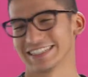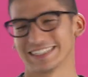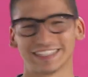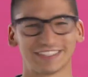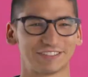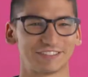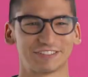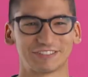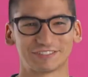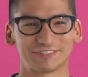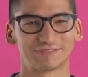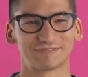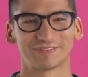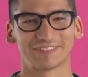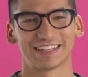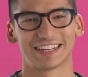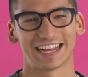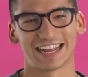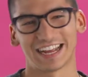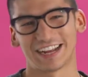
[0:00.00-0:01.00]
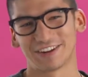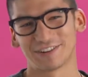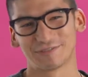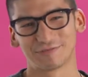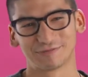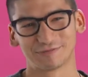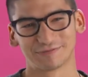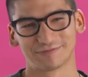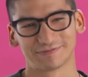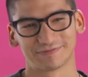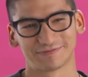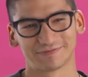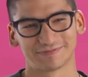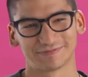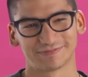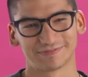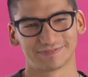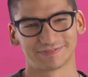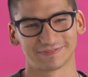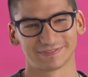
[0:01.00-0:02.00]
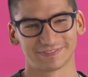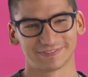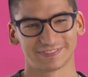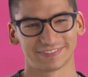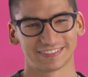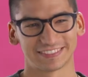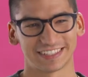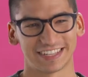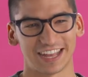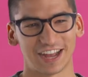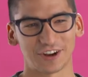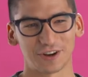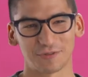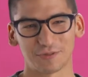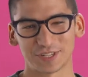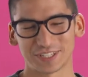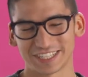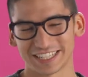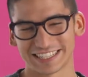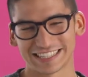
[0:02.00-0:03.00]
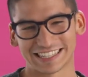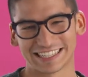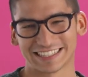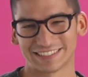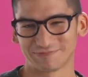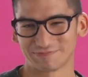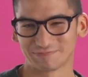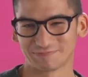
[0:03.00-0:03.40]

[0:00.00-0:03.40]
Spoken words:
I don't know how can we say that?